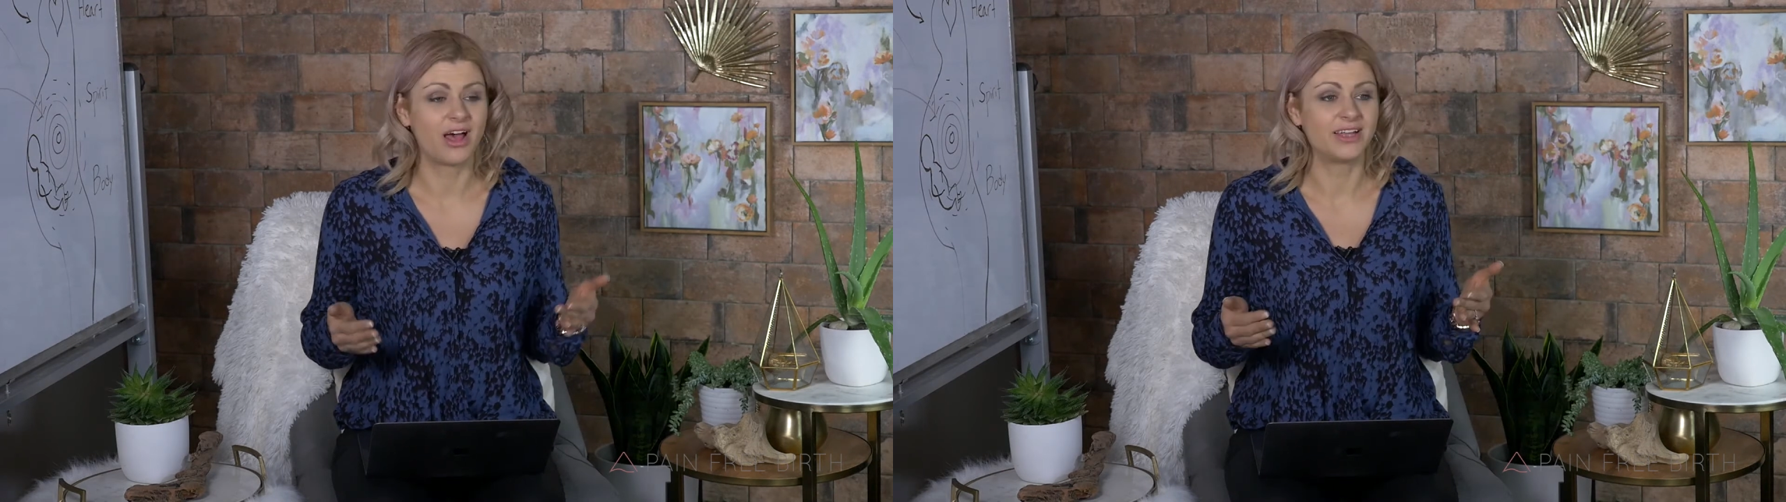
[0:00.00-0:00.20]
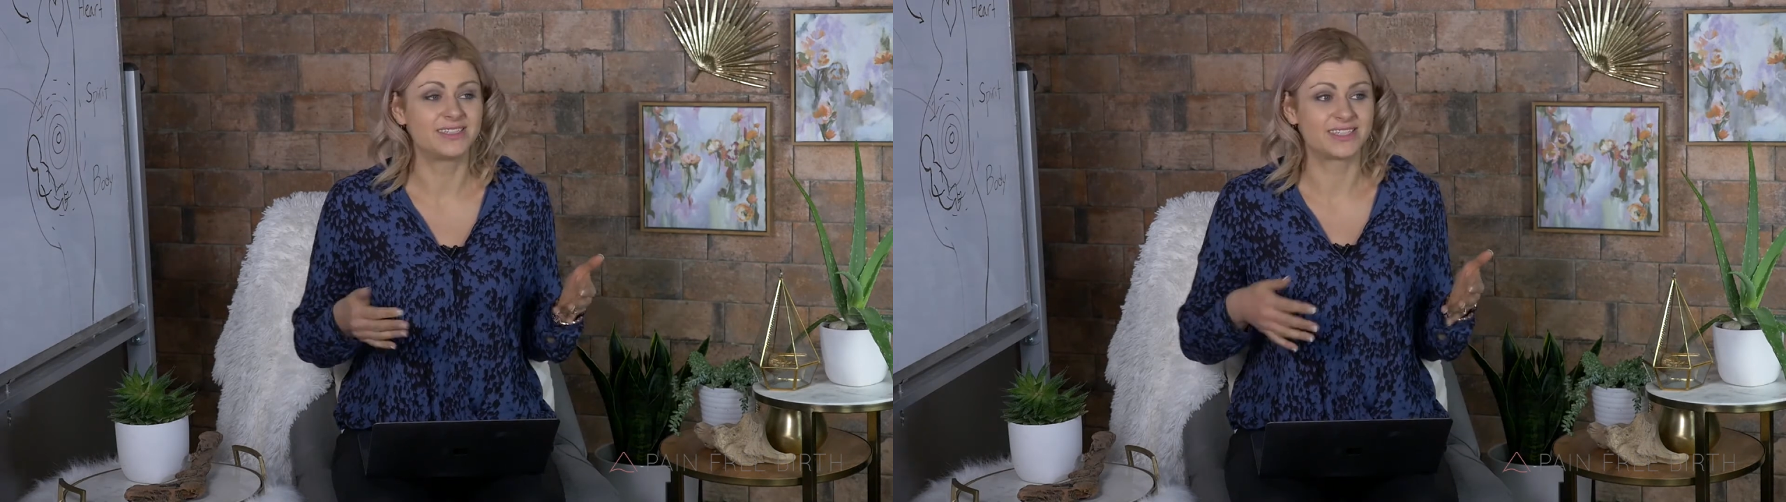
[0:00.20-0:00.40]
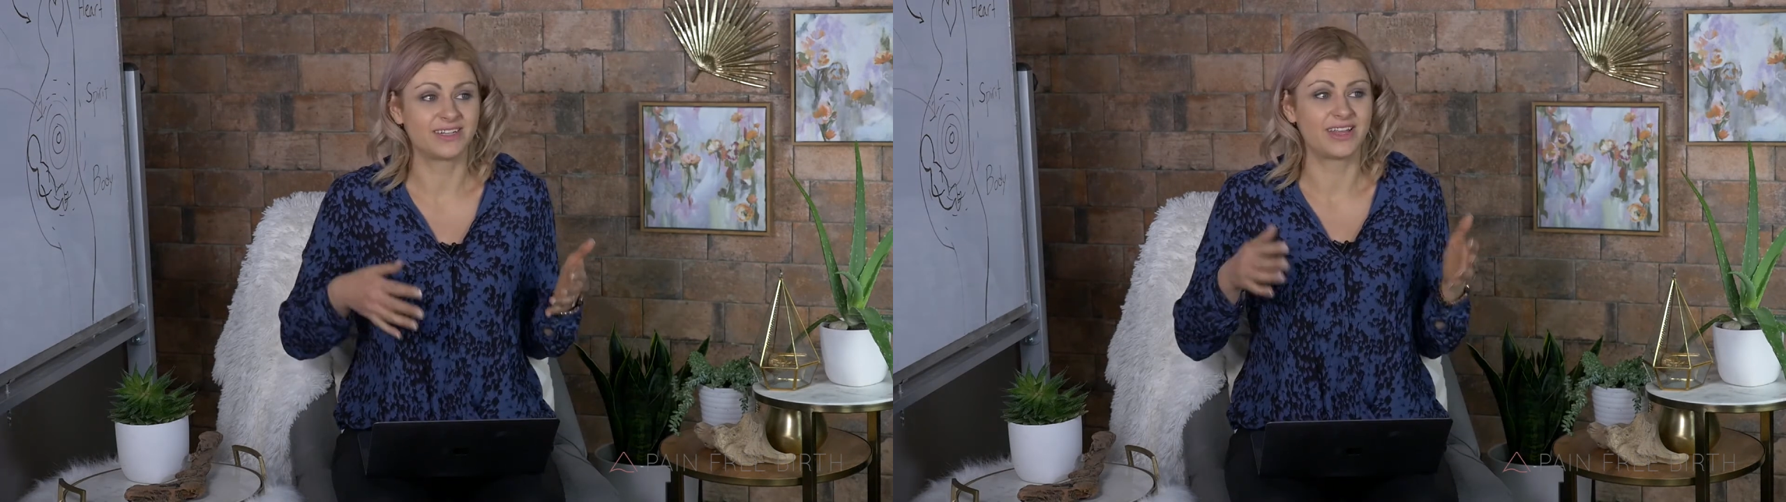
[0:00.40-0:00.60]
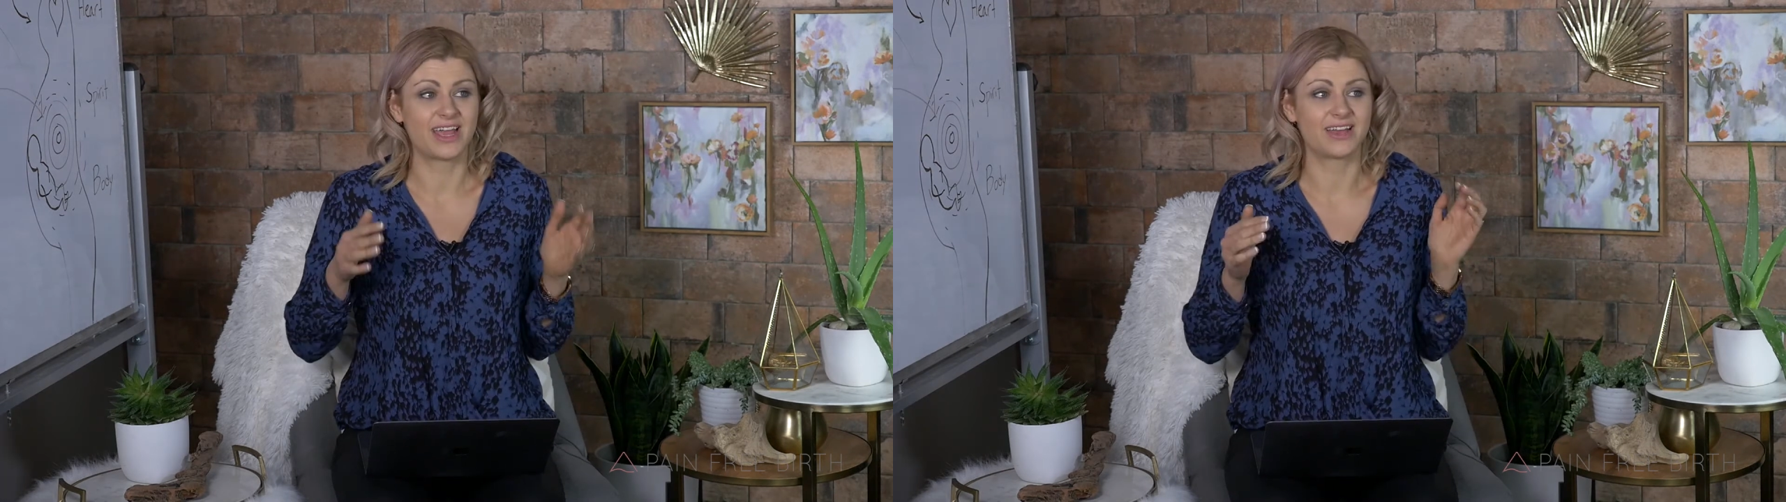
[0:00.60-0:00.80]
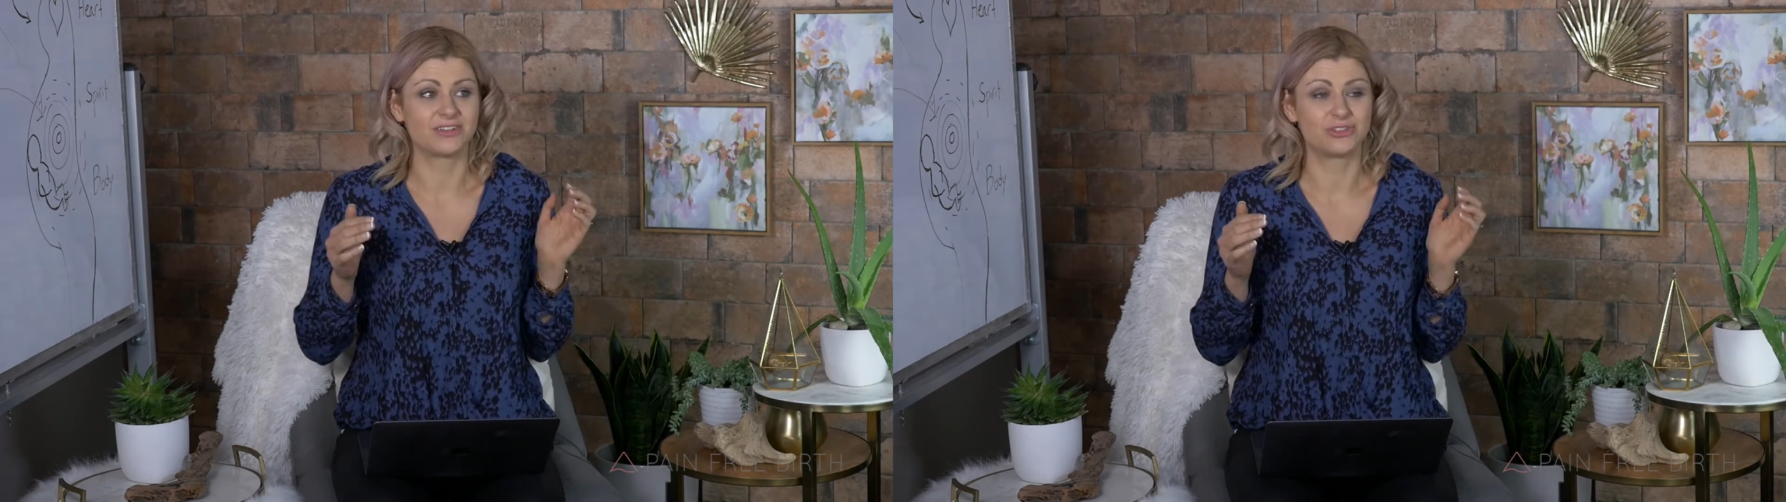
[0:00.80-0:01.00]
until
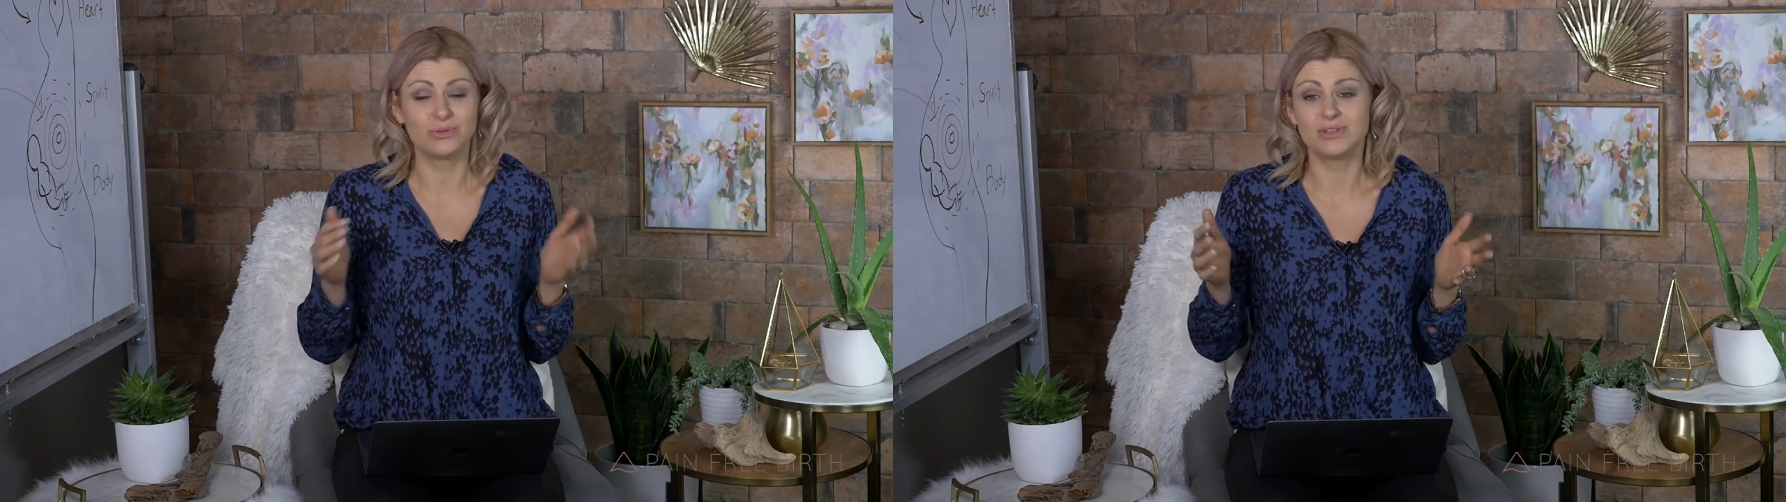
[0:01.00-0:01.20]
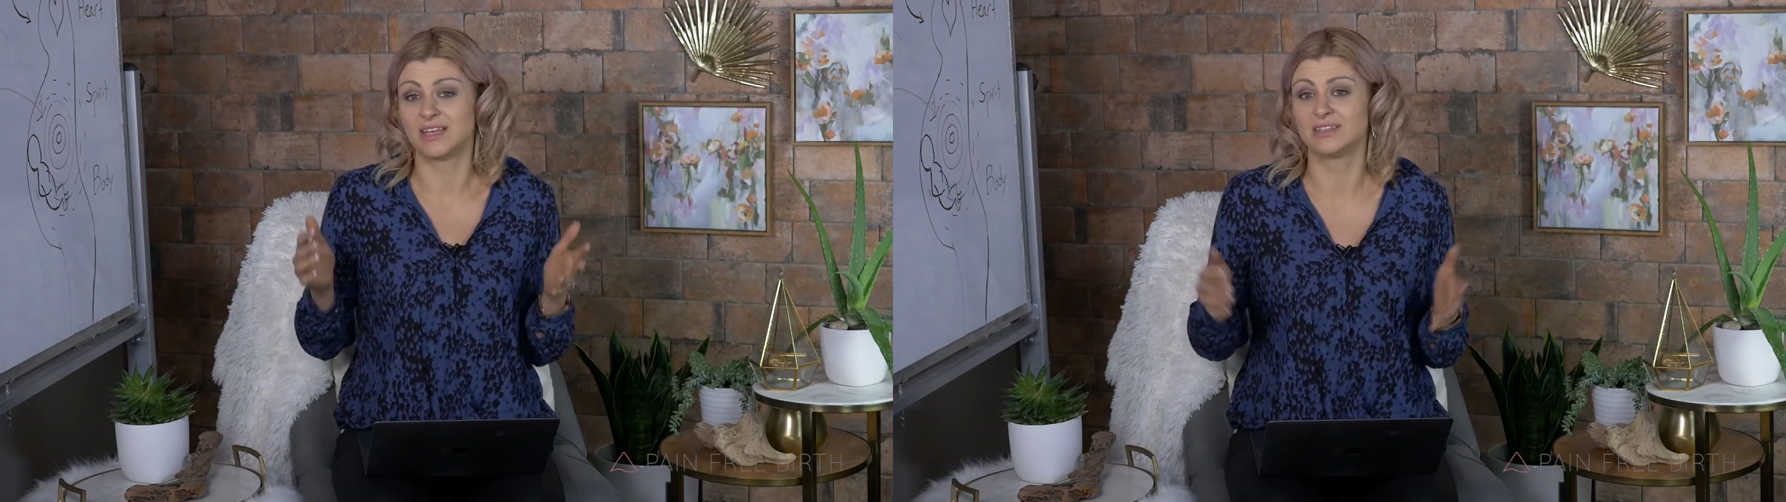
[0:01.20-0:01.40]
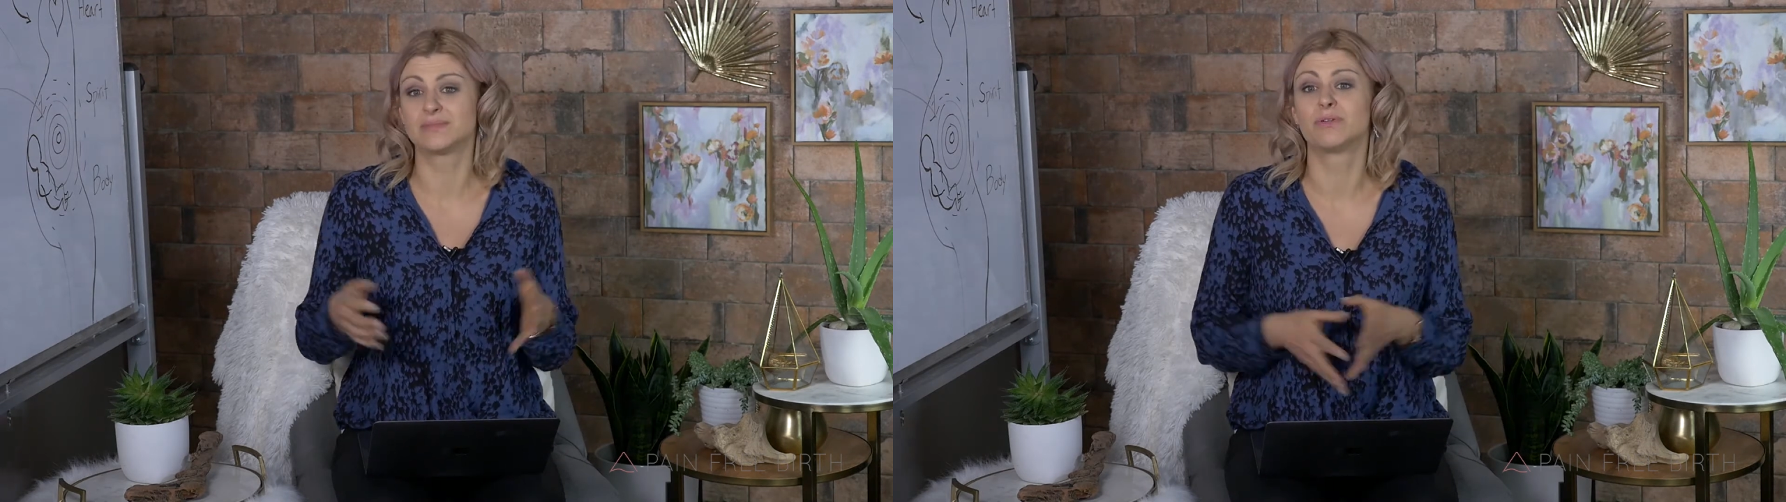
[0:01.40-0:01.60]
like 2 days